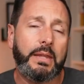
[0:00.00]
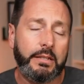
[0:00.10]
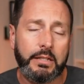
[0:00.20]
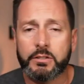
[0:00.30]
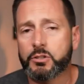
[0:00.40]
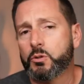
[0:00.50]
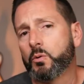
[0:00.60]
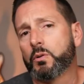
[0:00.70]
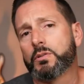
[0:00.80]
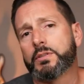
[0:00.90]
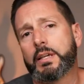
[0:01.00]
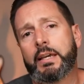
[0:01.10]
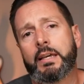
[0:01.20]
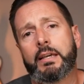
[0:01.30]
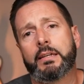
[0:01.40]
Indian Shores
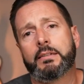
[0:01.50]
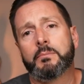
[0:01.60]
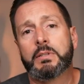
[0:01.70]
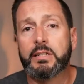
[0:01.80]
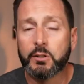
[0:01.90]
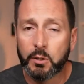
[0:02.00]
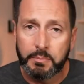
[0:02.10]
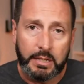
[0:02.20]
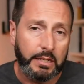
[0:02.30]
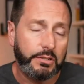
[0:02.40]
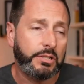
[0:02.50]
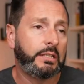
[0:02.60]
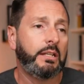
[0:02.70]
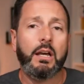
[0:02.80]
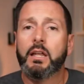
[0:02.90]
and Madeira Beach.
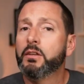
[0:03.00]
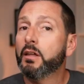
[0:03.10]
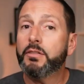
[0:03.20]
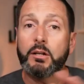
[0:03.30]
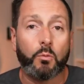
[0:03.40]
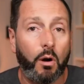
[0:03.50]
And nothing